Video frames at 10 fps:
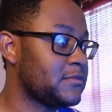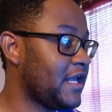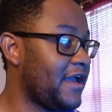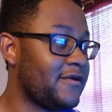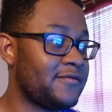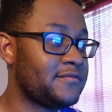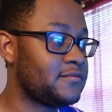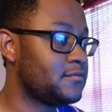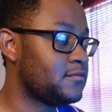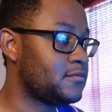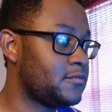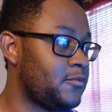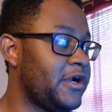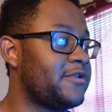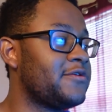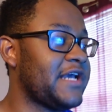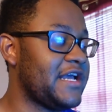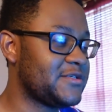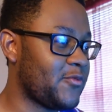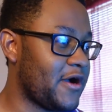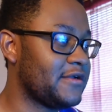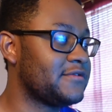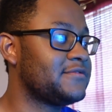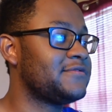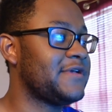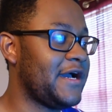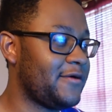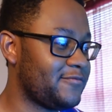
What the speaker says: Damn. Director James Bond. Yeah.